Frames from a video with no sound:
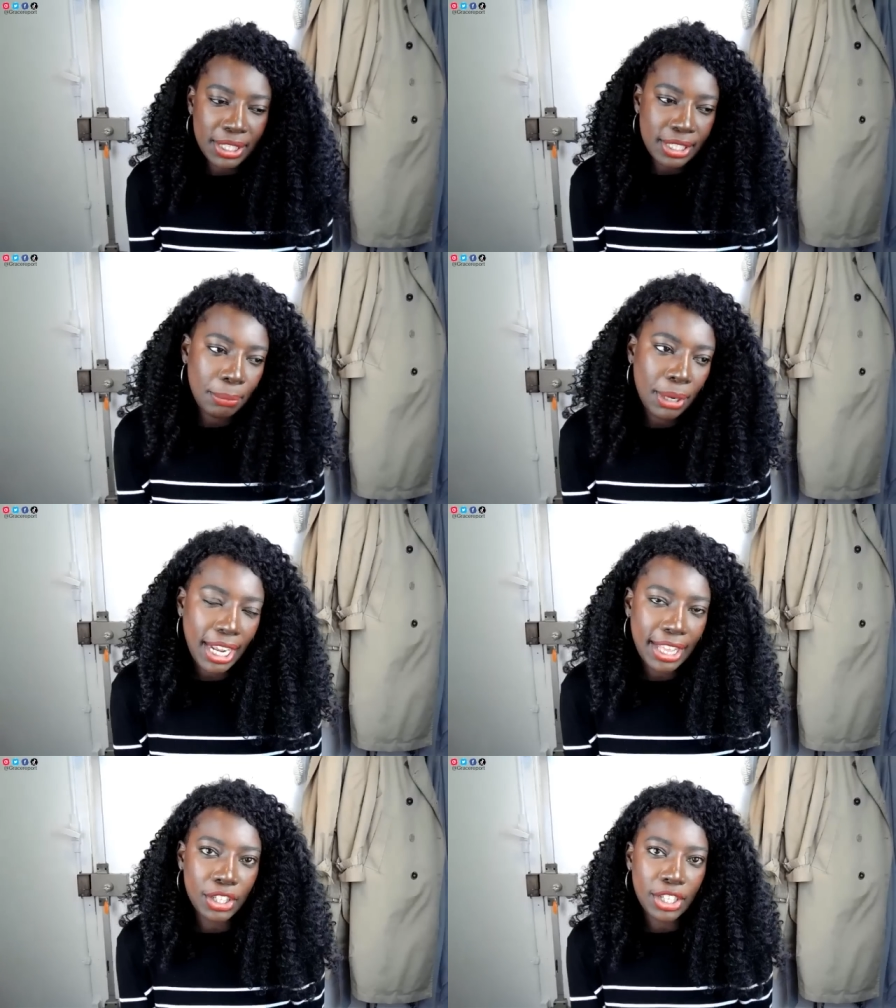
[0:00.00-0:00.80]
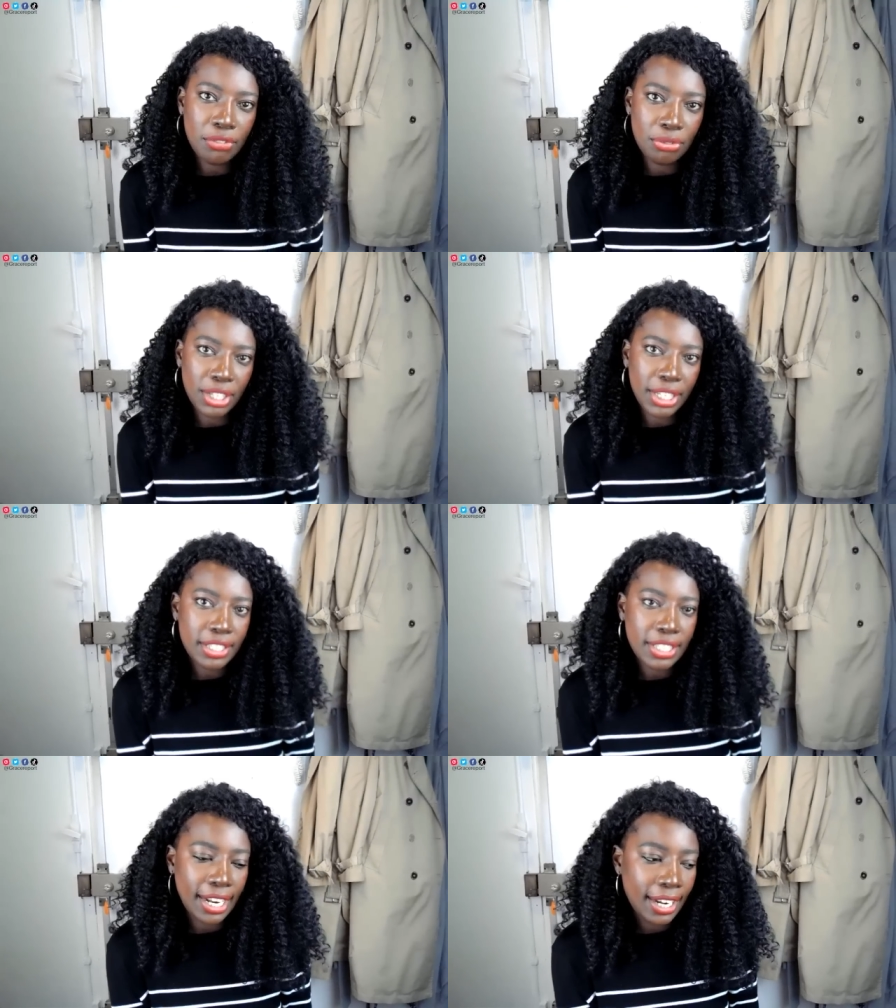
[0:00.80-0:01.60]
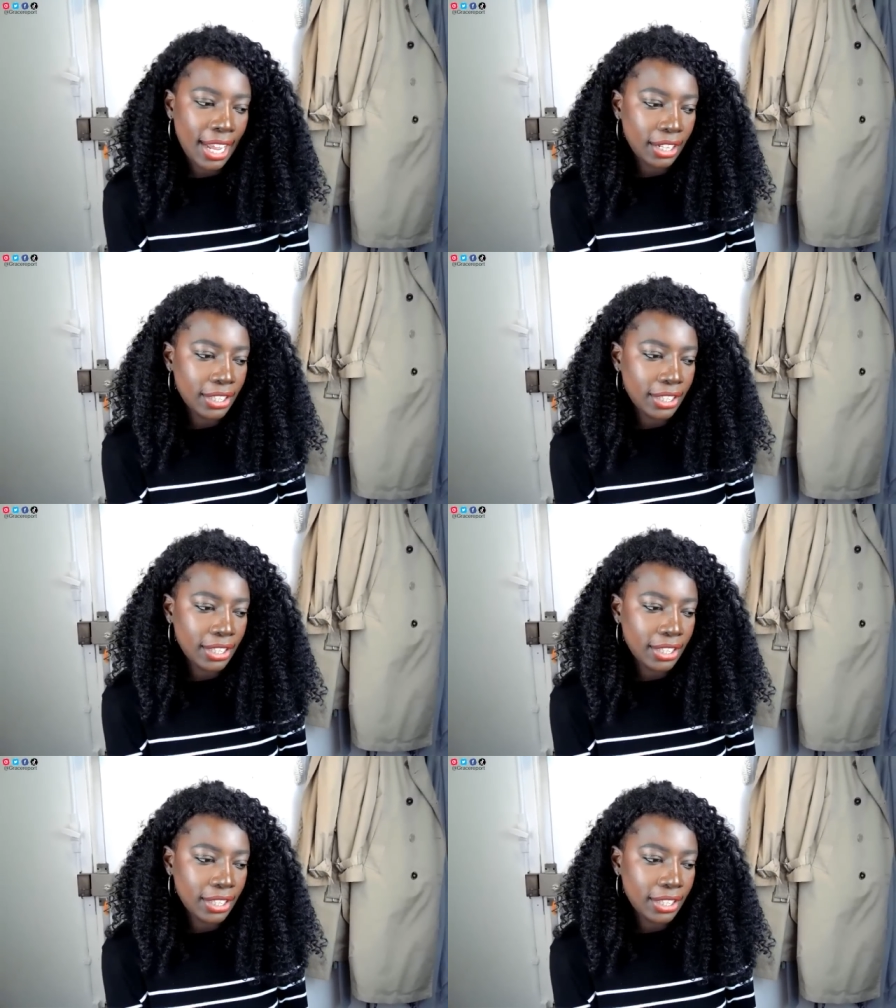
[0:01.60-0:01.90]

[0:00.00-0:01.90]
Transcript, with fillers: someone and they're in fitness and health